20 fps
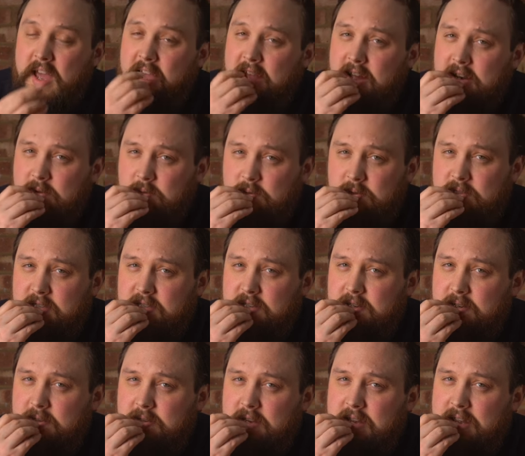and
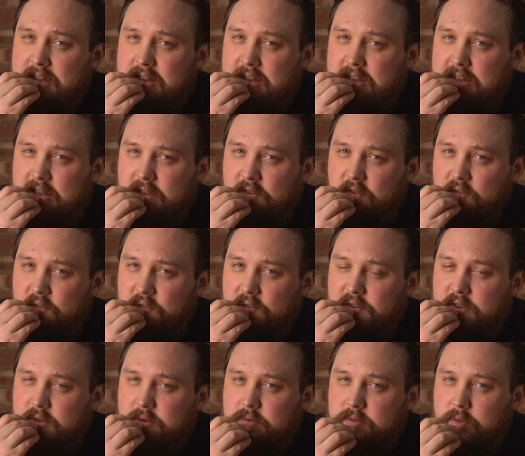also it
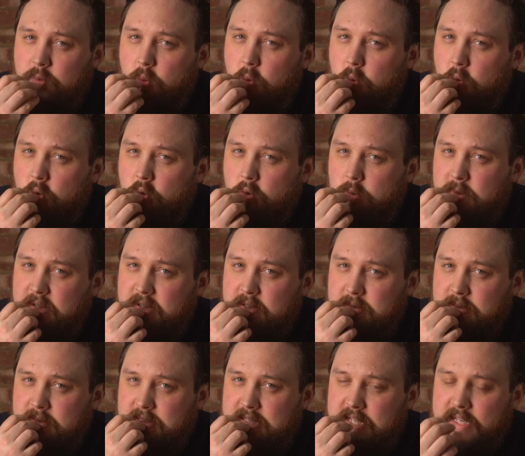feels warmer
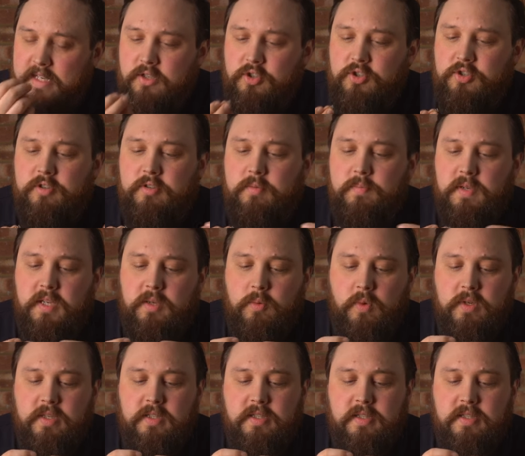than it should be,
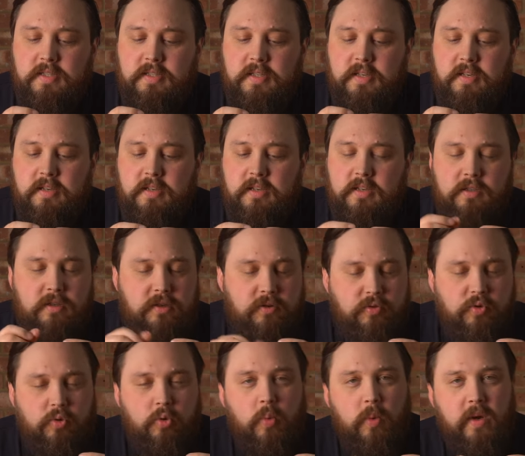which is a
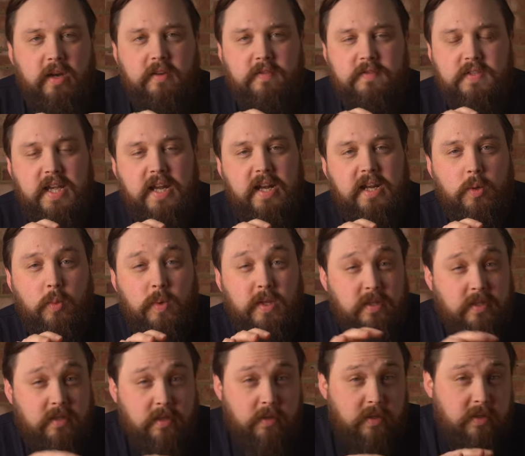usual way of telling
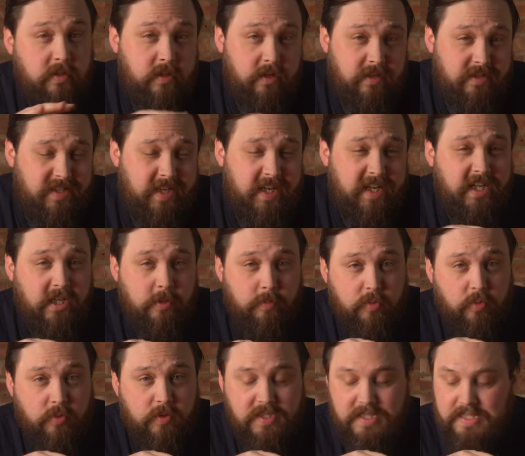whether something's titanium
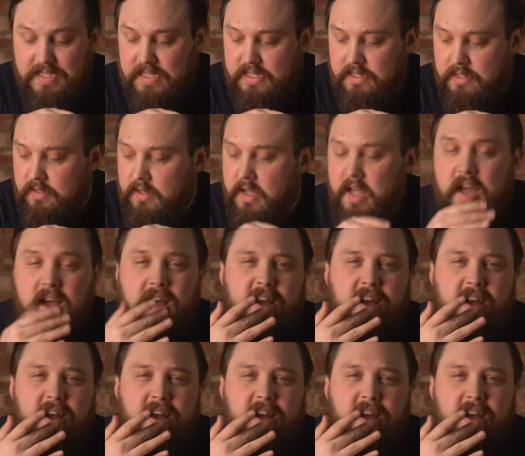or steel.